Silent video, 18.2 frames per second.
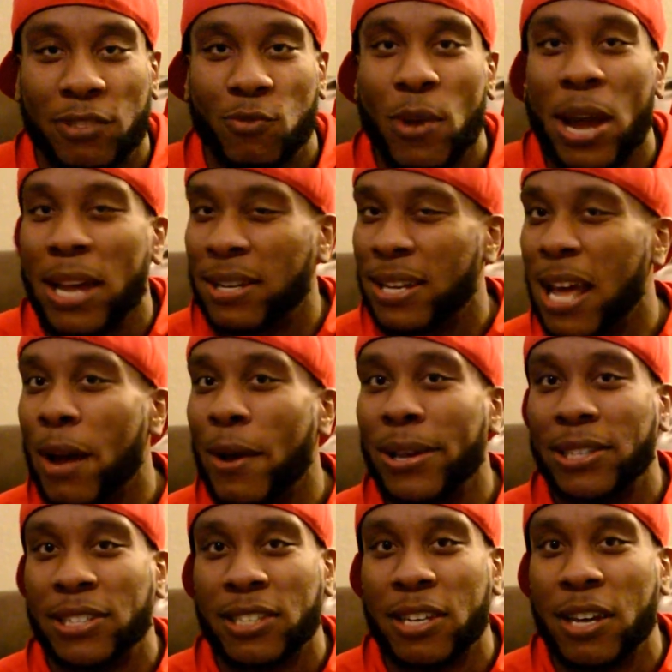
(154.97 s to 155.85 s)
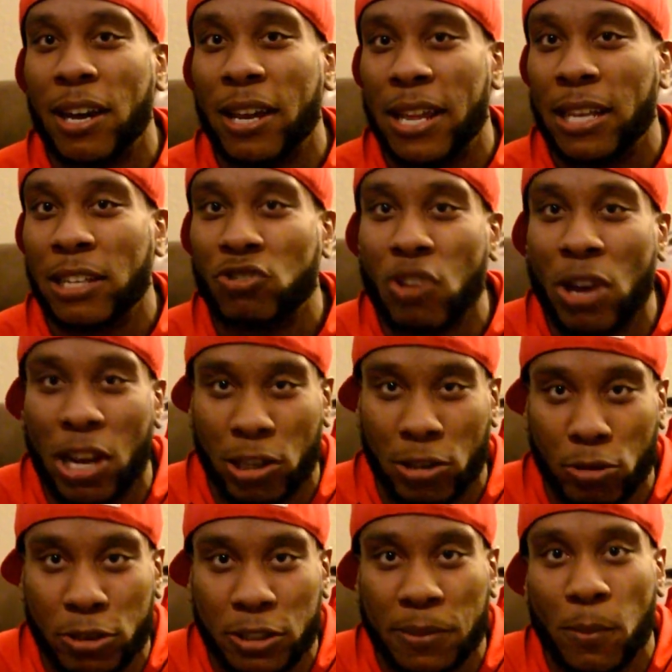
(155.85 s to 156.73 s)
Right now, he's cutting, trying to
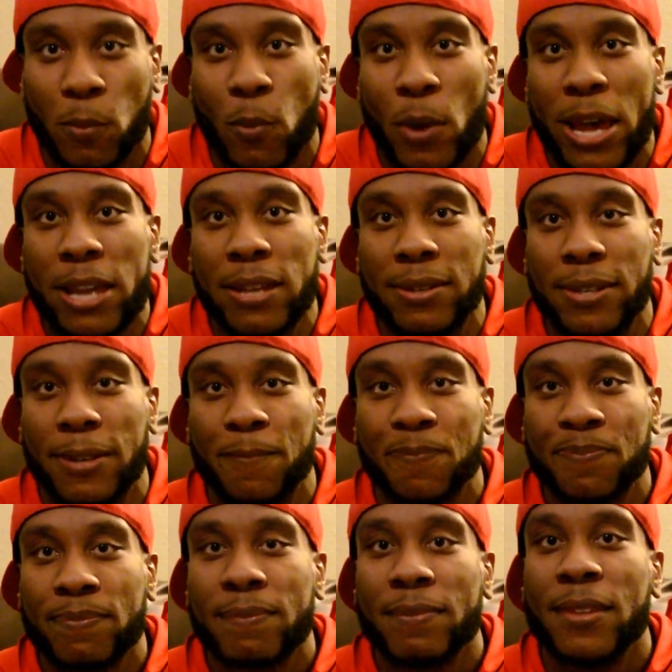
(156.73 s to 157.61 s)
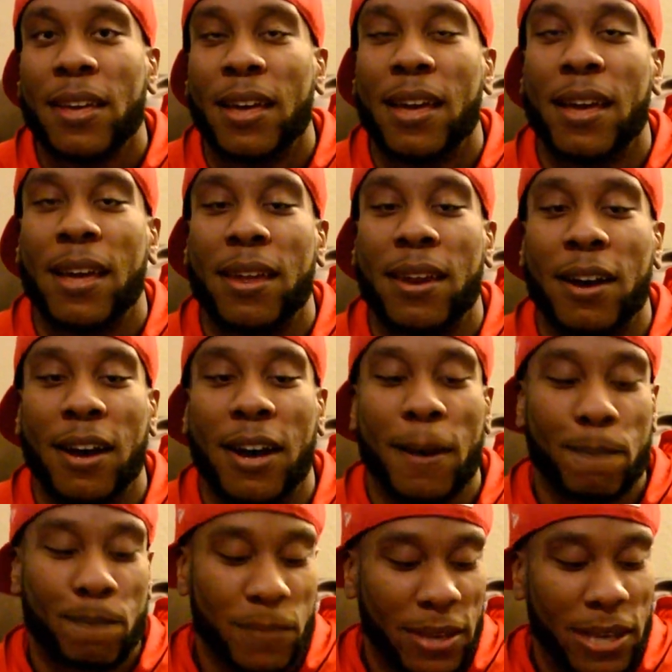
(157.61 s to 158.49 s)
lose some weight,
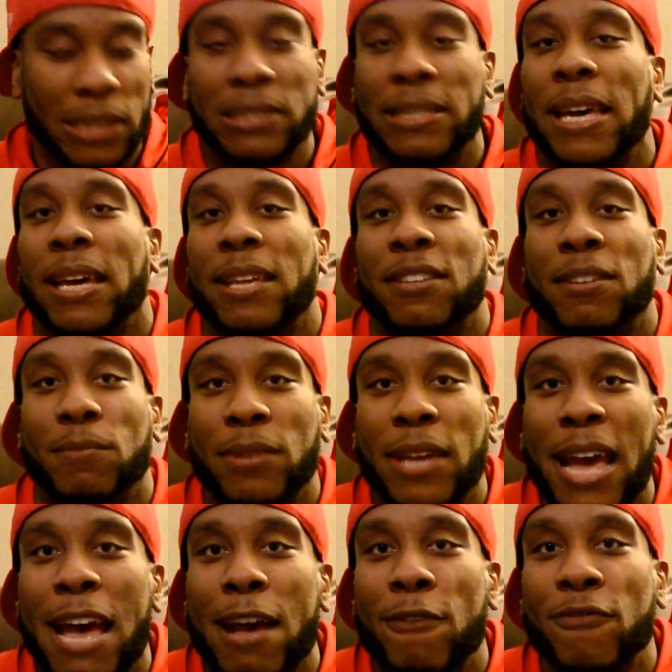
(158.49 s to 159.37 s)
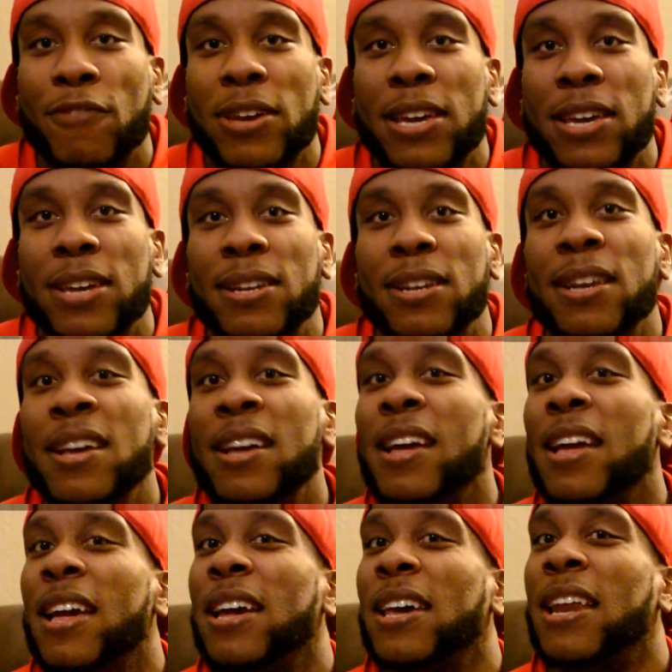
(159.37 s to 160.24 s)
and he's taking some caffeine
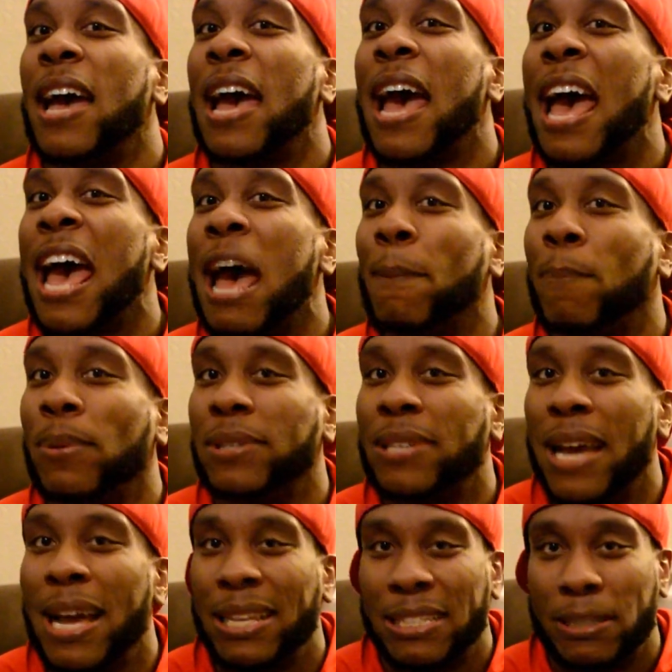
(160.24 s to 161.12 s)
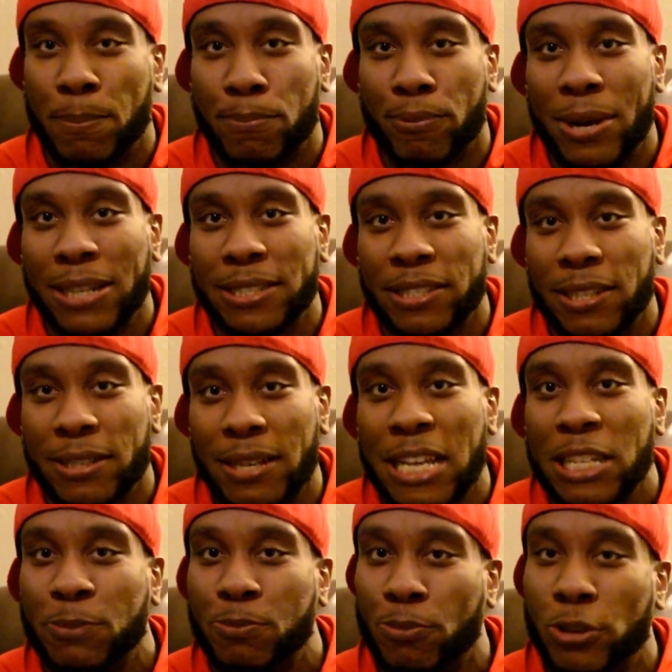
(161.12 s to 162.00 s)
and an appetite suppressant.
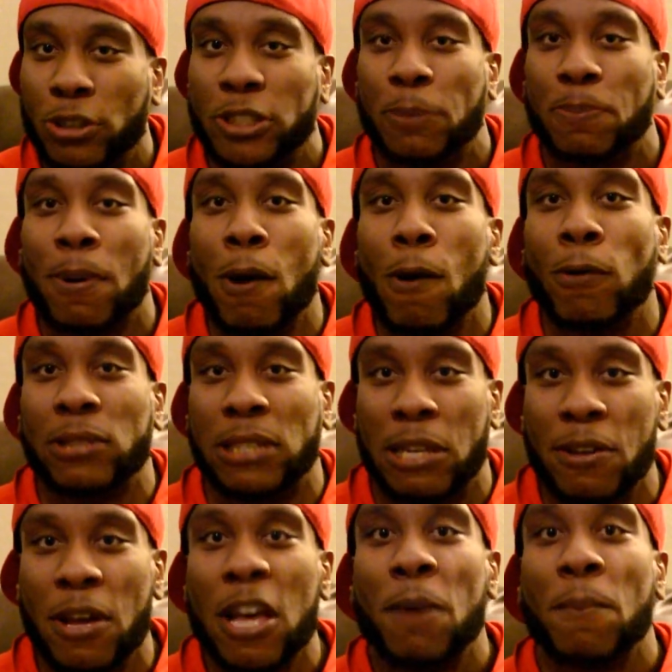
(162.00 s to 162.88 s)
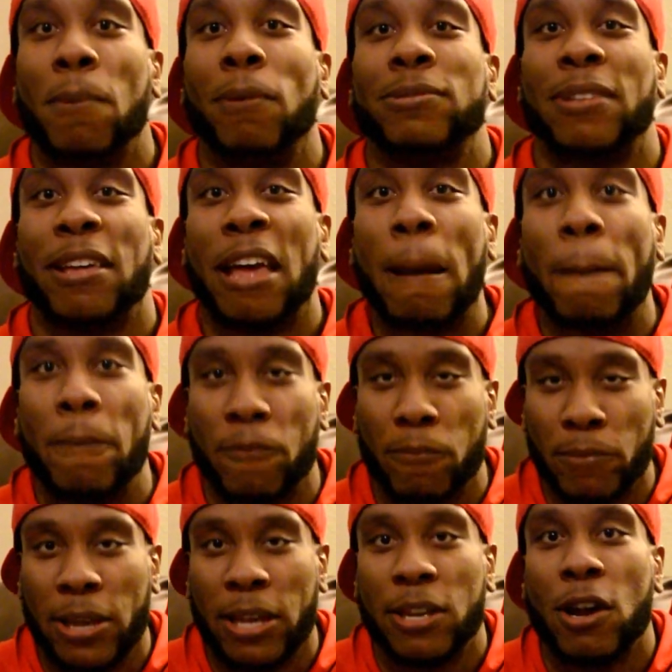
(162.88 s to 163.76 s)
That's supposedly supposed to help you
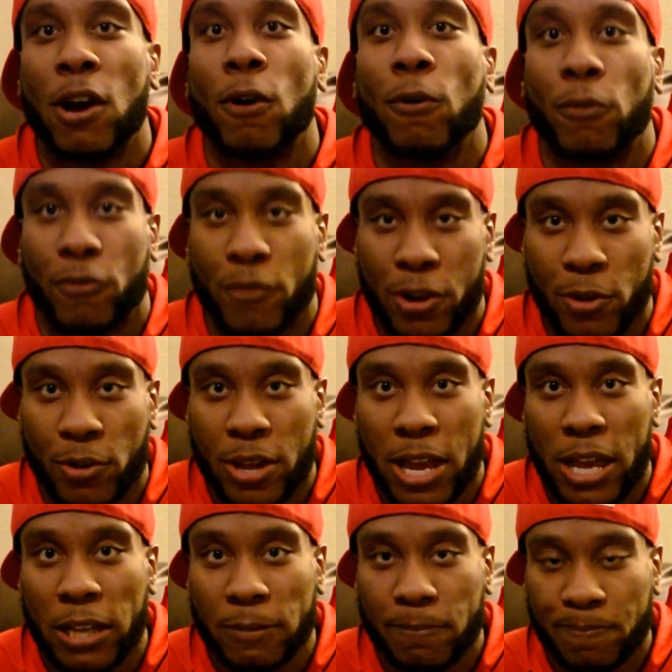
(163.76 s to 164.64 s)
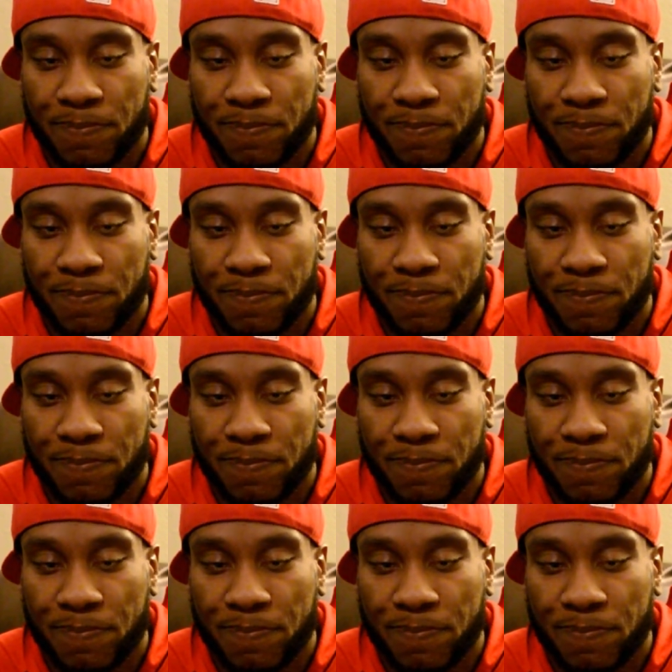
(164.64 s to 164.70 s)
from getting hungry, okay?